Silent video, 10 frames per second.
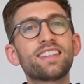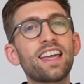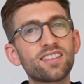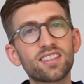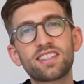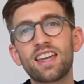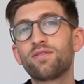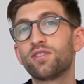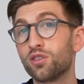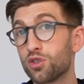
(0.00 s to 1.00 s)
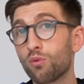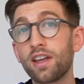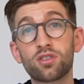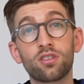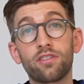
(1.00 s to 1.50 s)
tend to stay for the
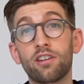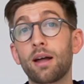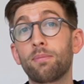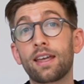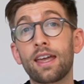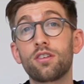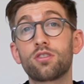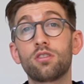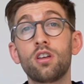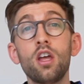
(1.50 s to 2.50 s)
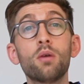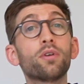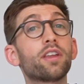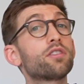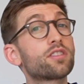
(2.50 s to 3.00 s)
duration of their application,
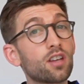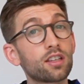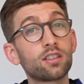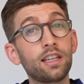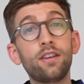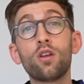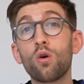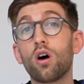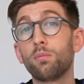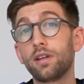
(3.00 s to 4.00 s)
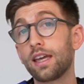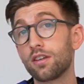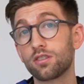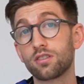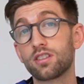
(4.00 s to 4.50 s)
but there is certainly no
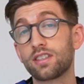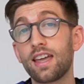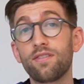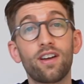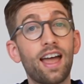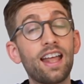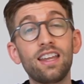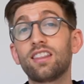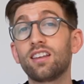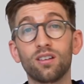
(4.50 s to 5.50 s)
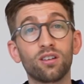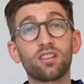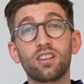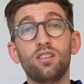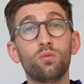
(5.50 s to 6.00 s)
obligation to stay for anything longer
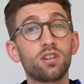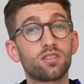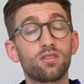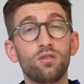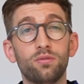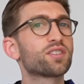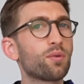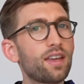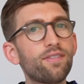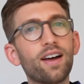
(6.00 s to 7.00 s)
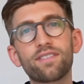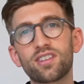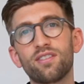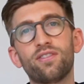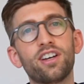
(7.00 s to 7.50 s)
than you wish to. So if after
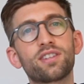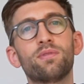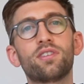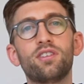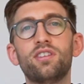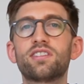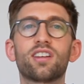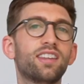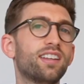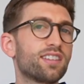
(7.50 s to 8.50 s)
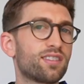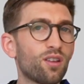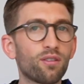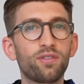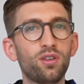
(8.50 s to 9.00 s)
the first month you decide that it's
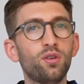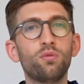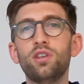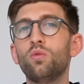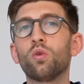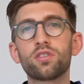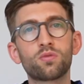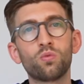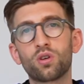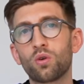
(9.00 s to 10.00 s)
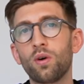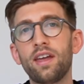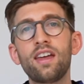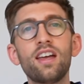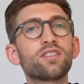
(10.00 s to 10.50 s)
not for you and you want to walk
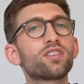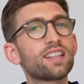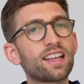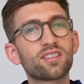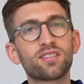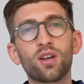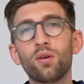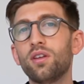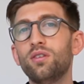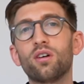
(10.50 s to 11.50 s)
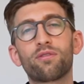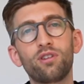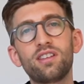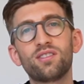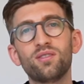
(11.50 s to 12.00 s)
away, just let us know and you are
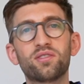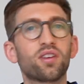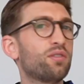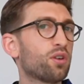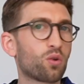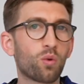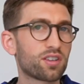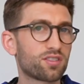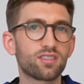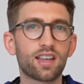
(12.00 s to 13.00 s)
free to do so, no questions